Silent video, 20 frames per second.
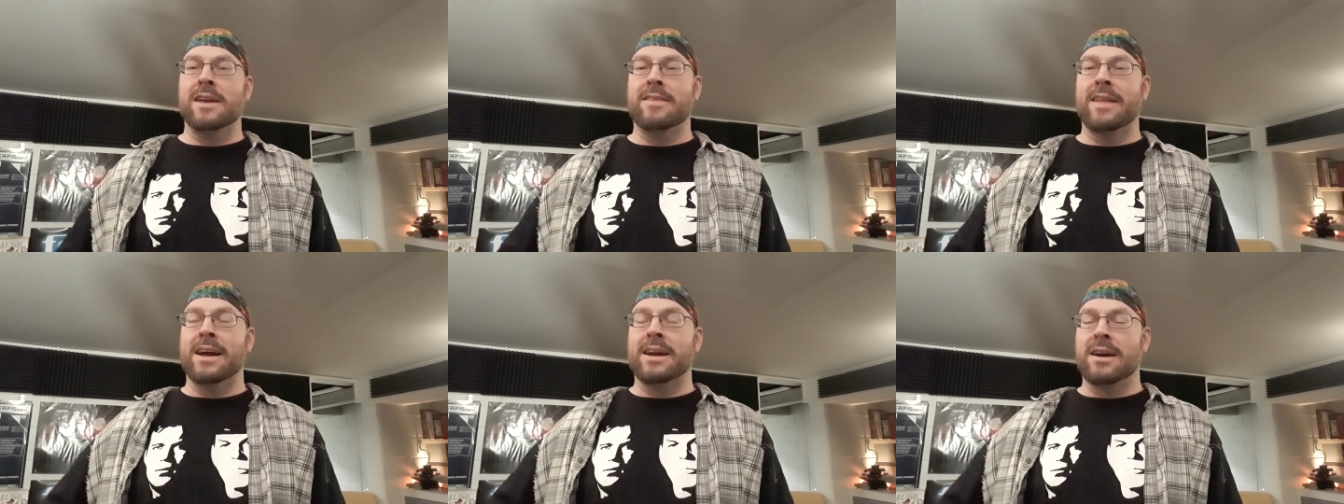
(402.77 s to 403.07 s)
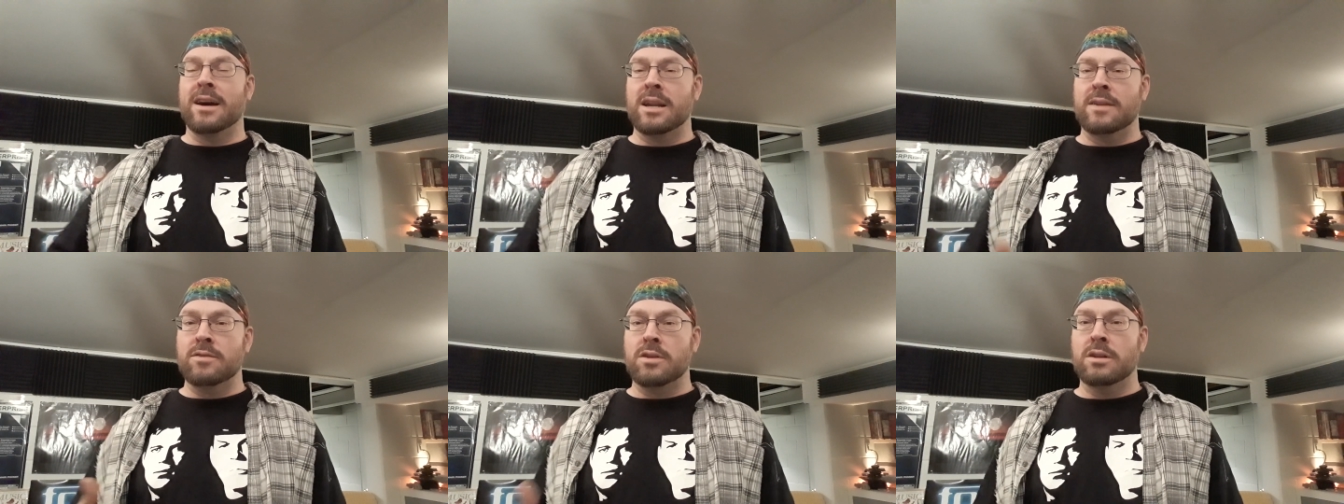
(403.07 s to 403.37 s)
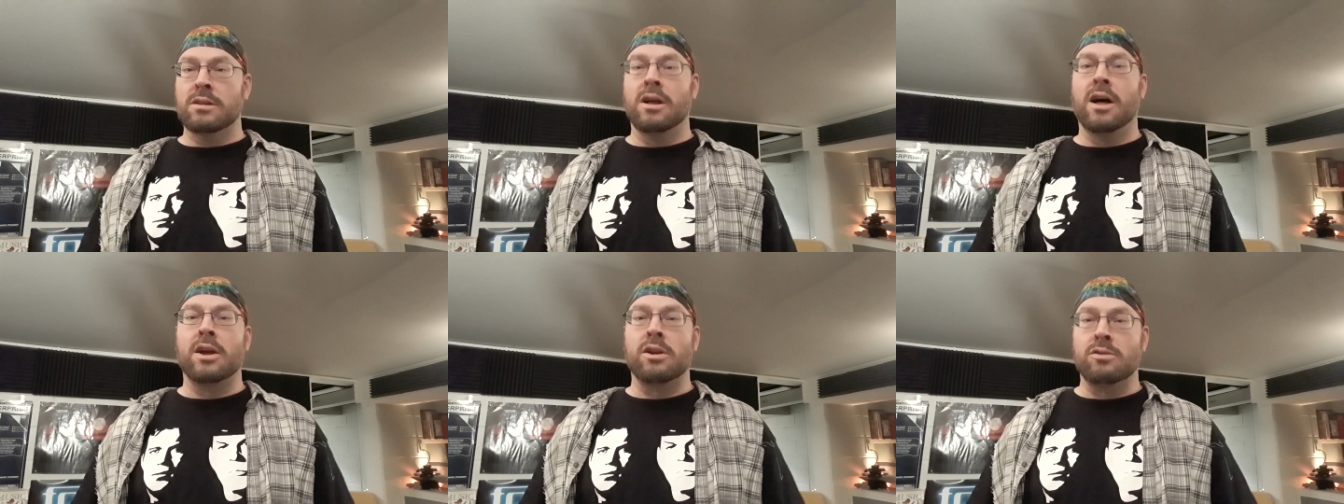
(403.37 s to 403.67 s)
that kind of
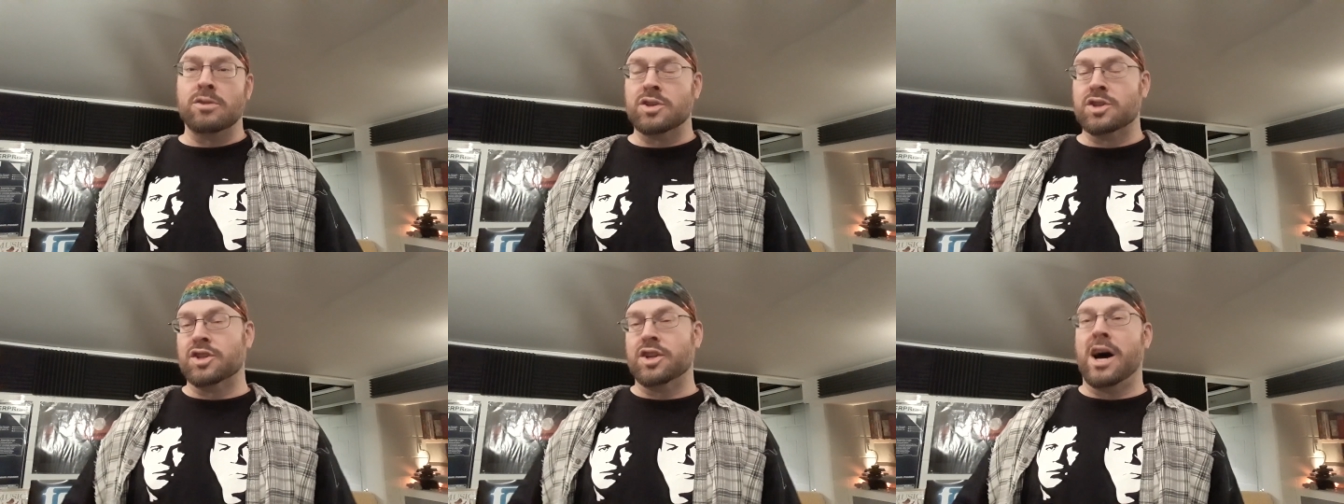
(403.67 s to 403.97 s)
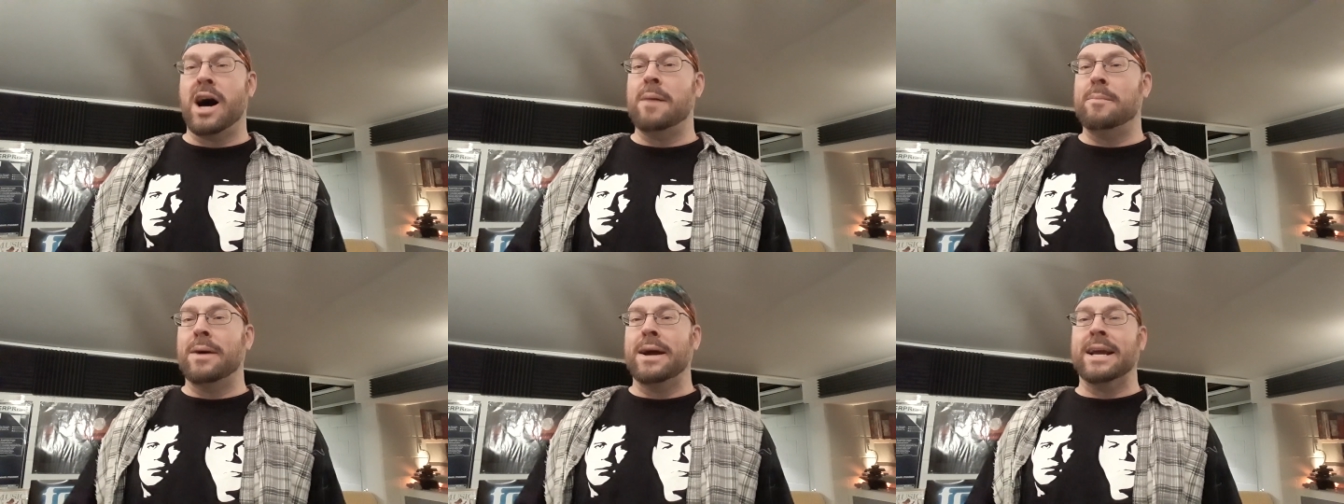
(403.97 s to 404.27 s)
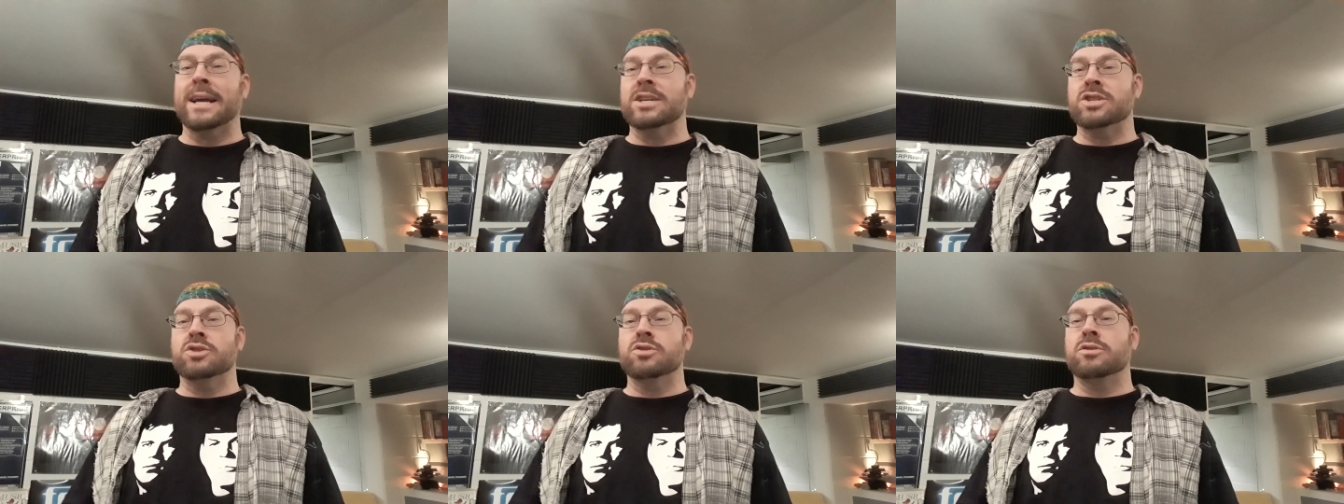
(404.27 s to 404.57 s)
glottal stop, I
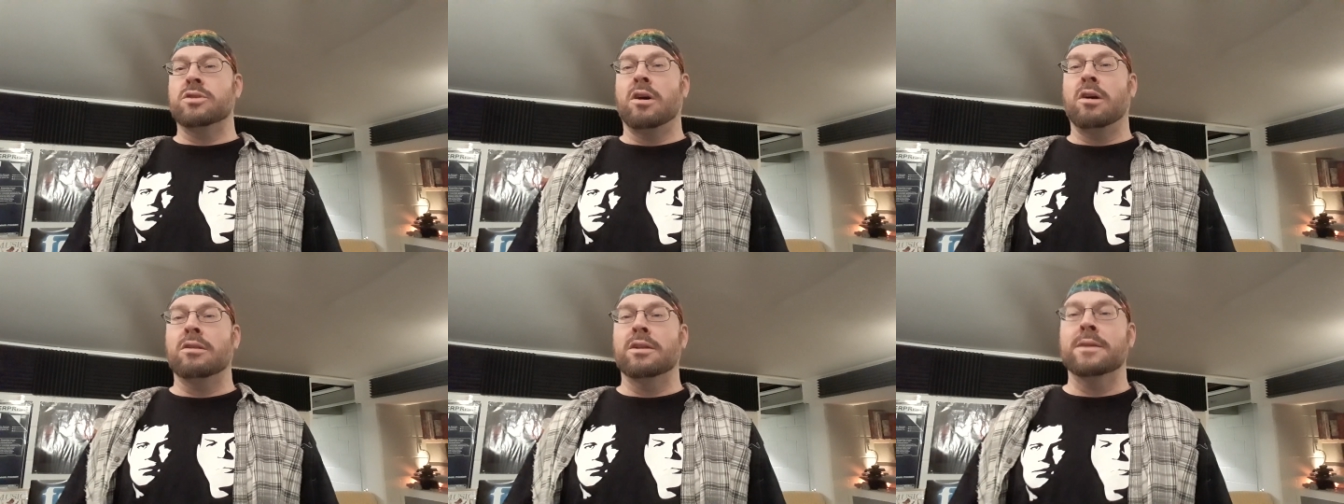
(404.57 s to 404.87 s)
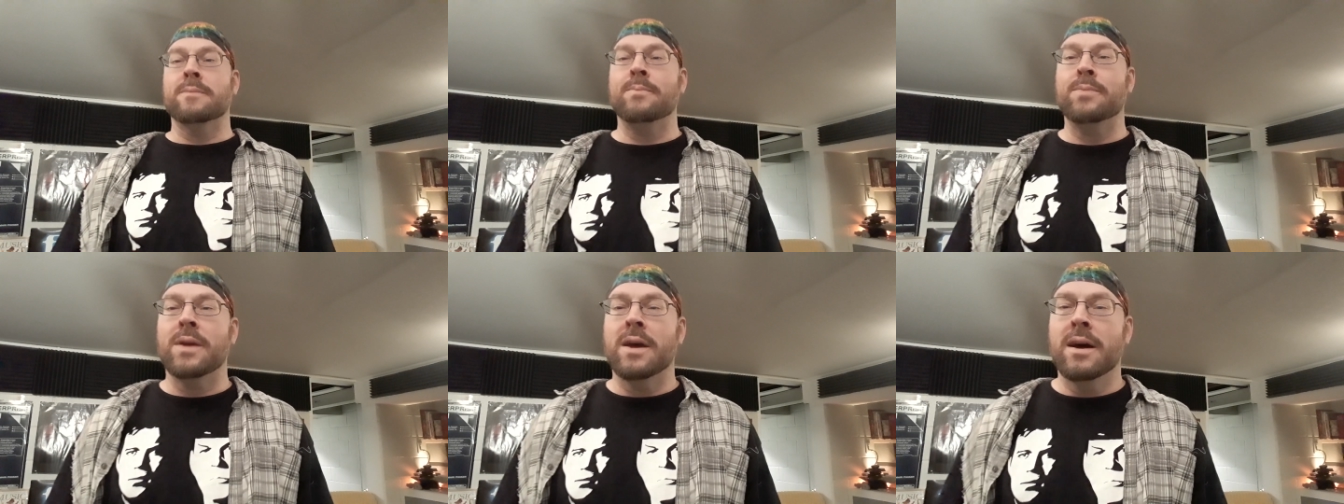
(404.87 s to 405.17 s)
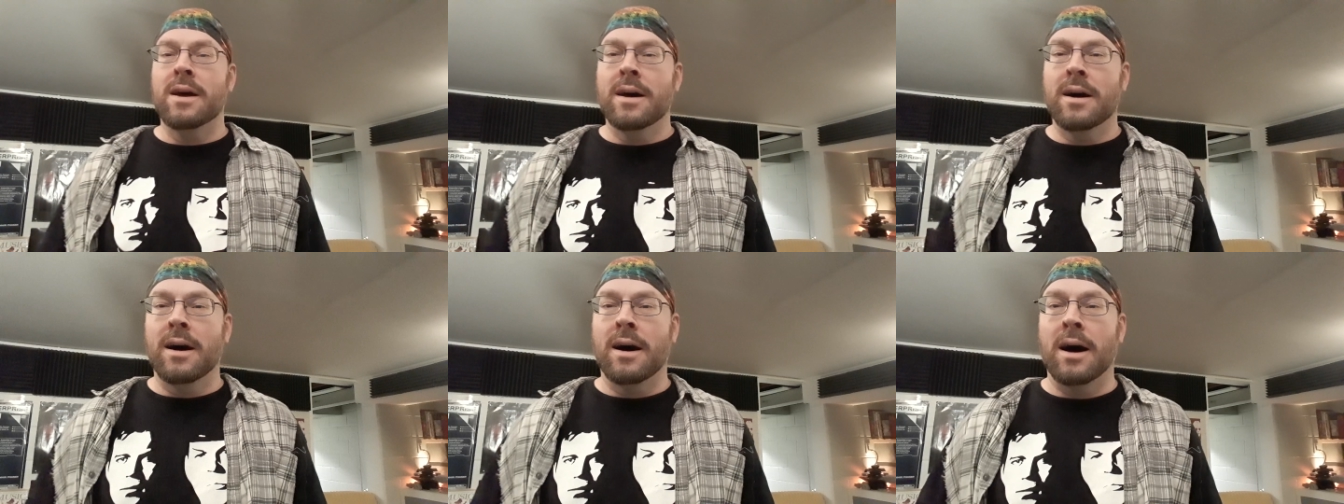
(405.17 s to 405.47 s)
guess you'd call it,
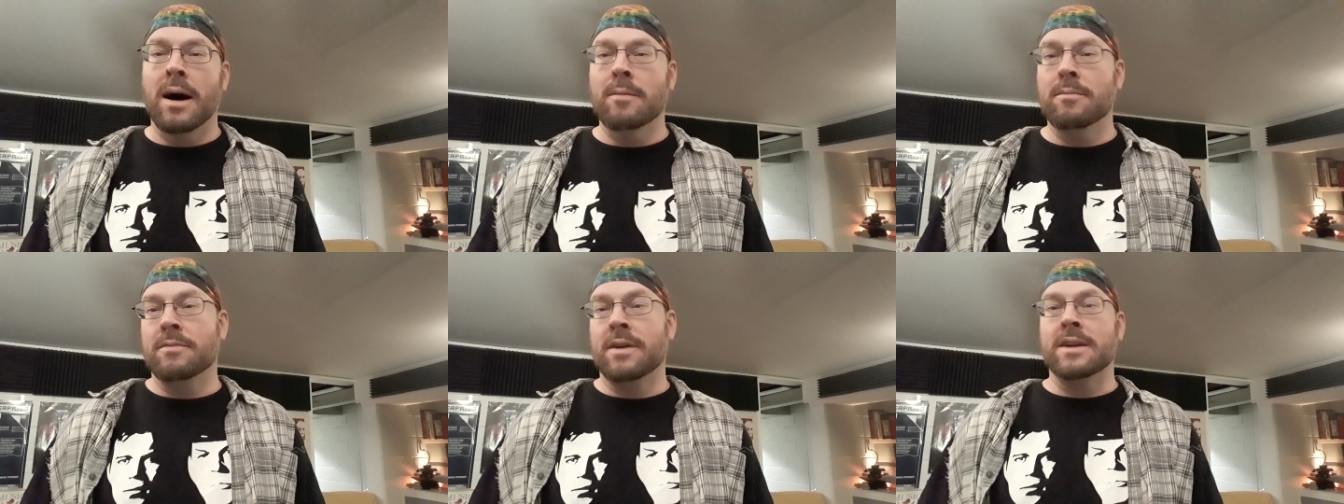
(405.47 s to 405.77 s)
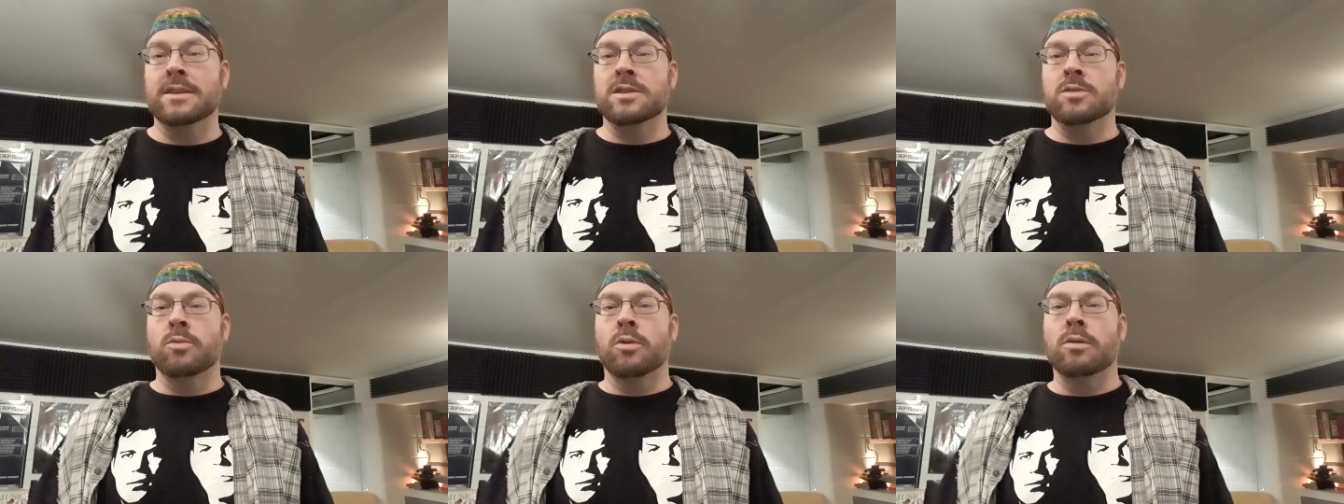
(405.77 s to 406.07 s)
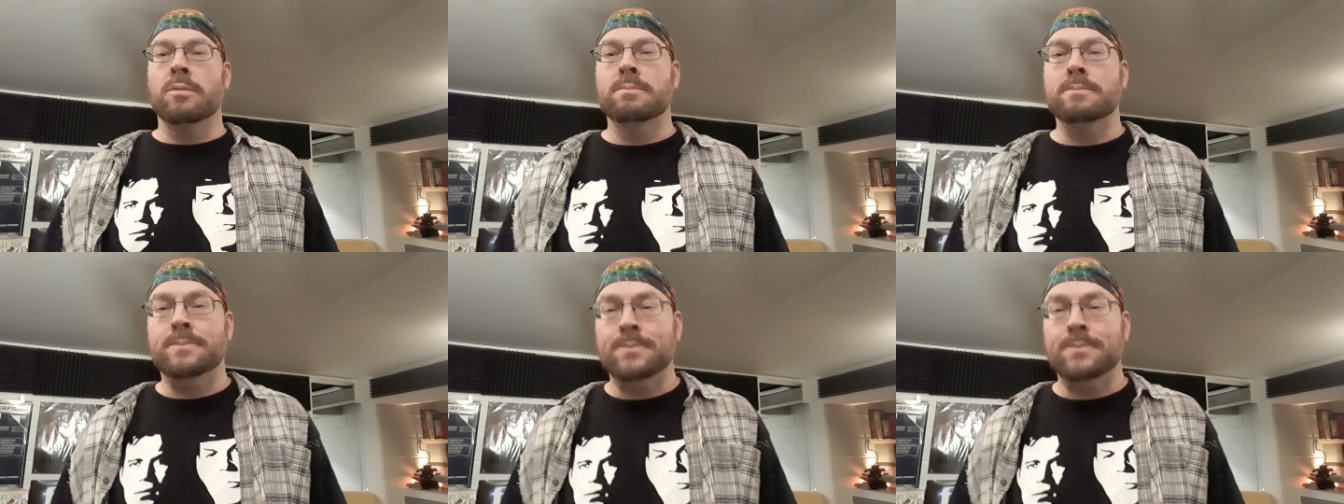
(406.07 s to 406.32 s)
fancy word,